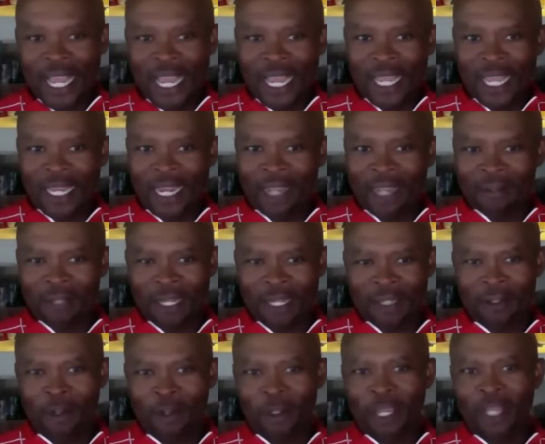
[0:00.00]
And I'm
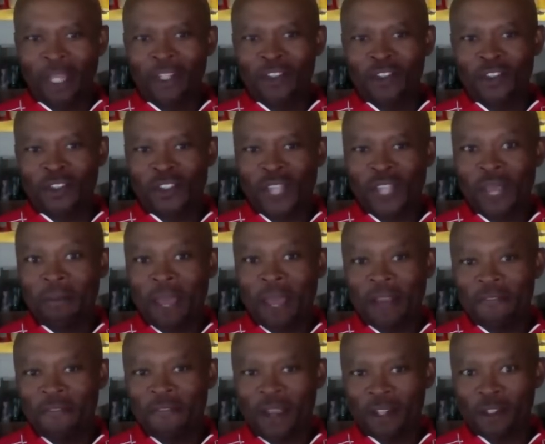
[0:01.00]
like, okay, this is the same
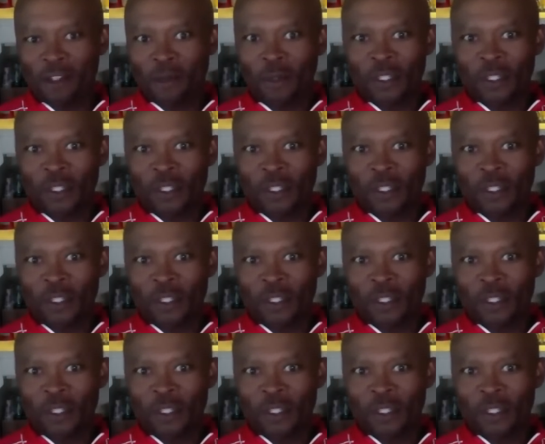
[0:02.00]
manufacturer.